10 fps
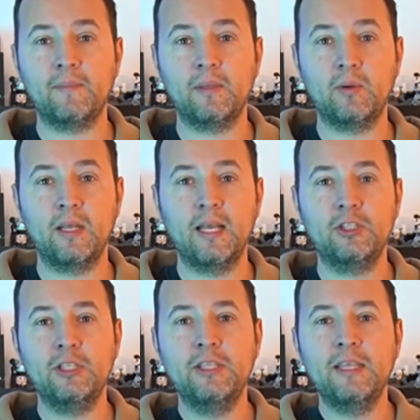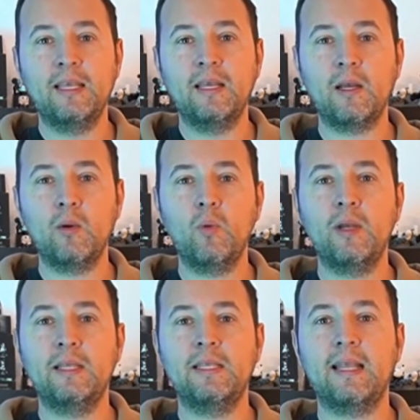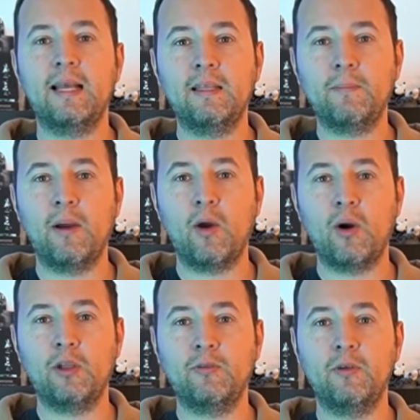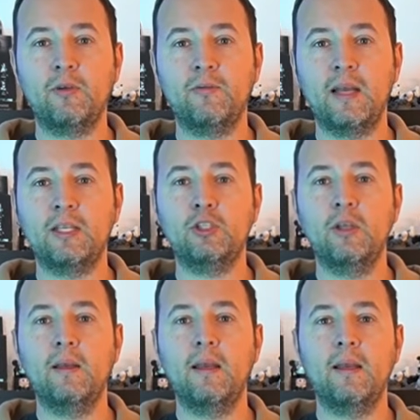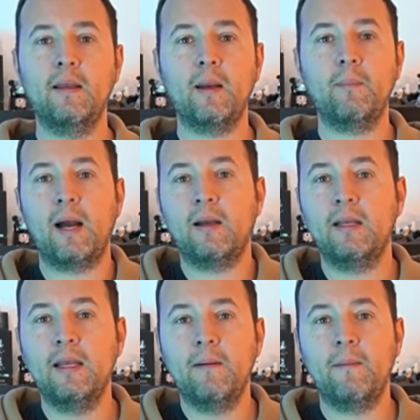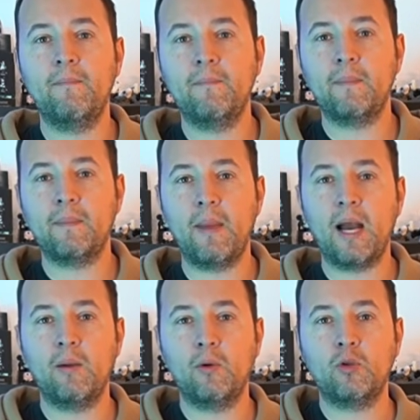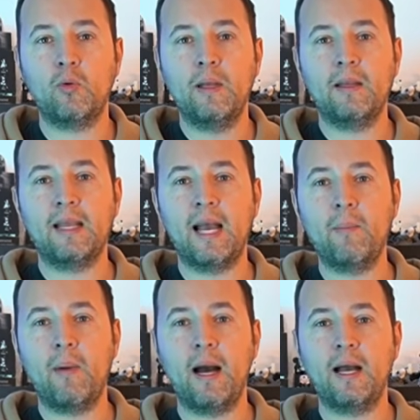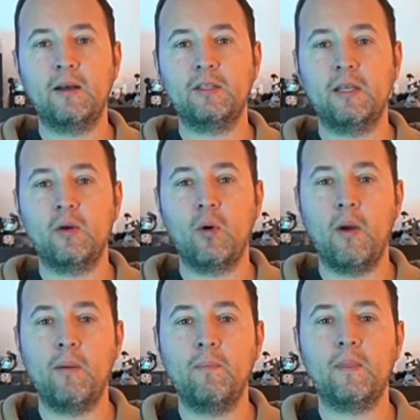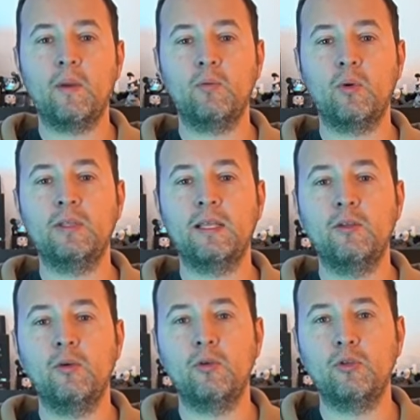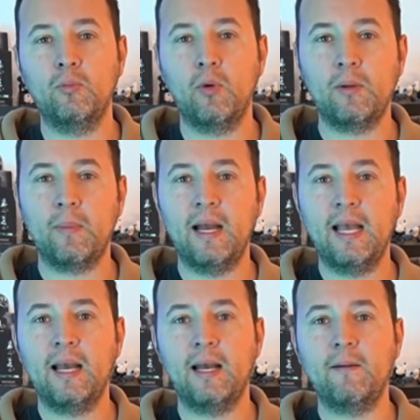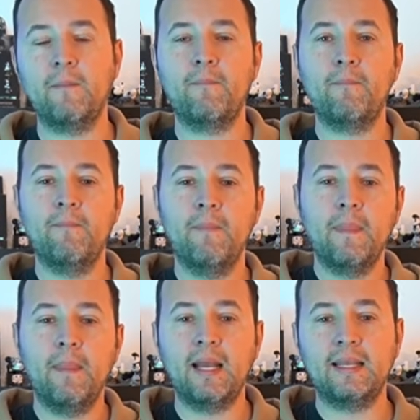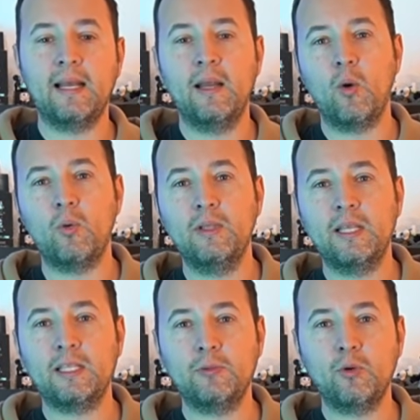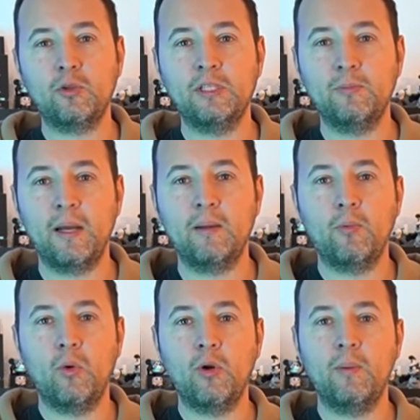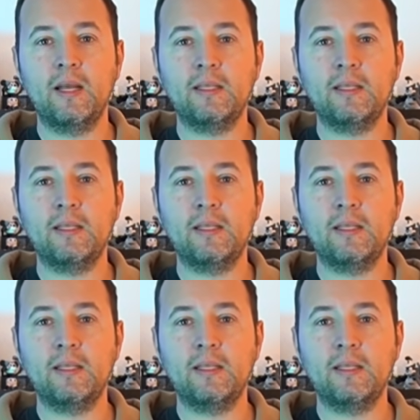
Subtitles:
You can actually see what it detected because of the reflection, apparently. How you do it, the camera handles it all. Of course, that's also supported by AI. And then the whole thing is processed by the program like